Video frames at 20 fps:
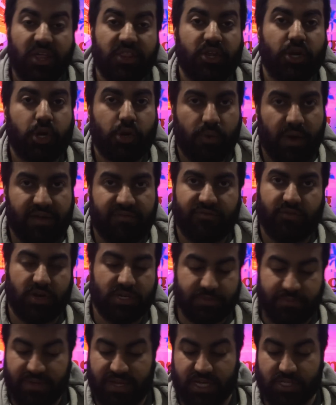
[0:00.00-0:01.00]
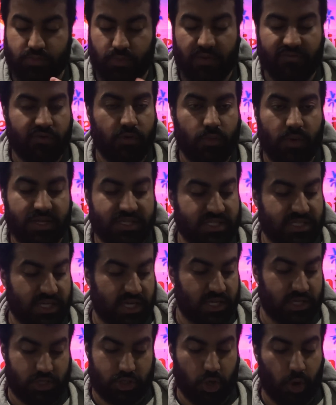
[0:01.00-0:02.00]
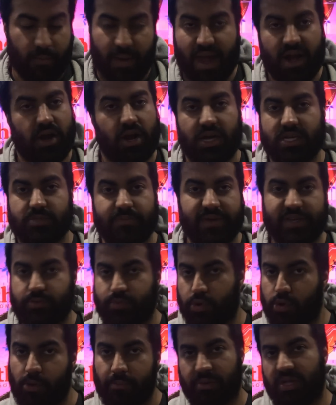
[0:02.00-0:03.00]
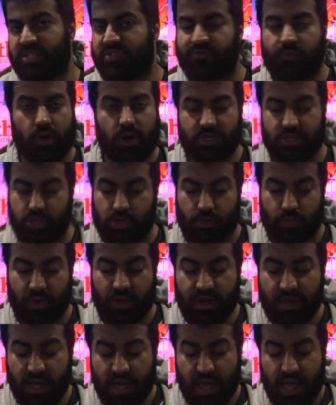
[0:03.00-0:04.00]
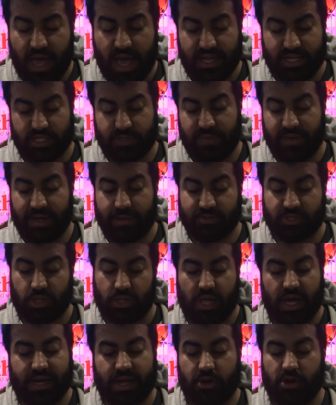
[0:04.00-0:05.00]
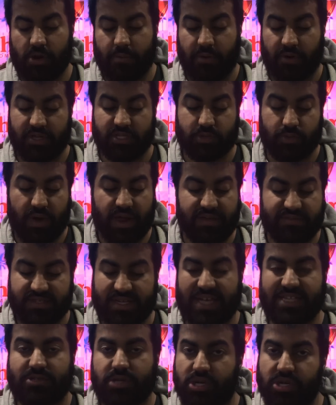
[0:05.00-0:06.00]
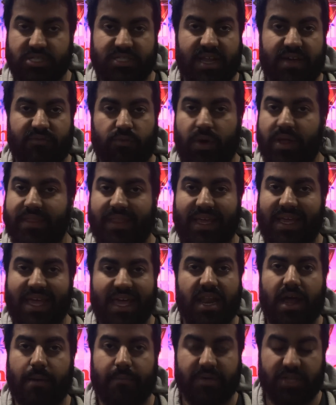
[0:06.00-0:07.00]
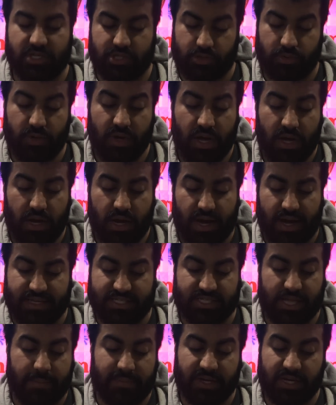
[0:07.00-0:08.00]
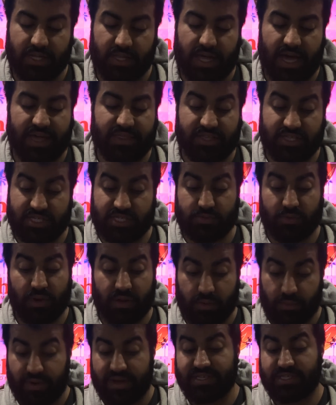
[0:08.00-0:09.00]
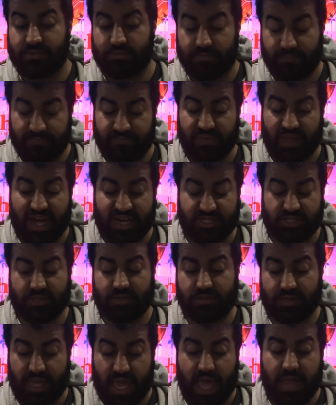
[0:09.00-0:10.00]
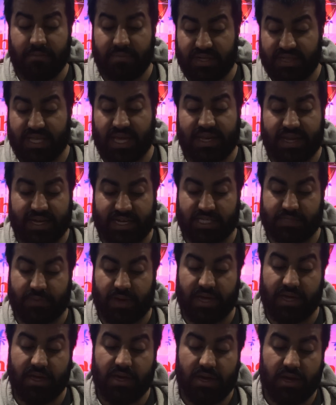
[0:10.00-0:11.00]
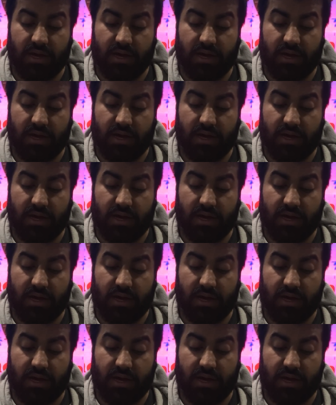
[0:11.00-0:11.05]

They're great for us because 1-for-1s don't matter to us because we're going +4 on turn 1, and just being able to lock out your opponent's Ray. If Sky Striker doesn't have Ray, they cannot beat you. Stopping Goliath. This is one of the ways you actually can beat that deck is by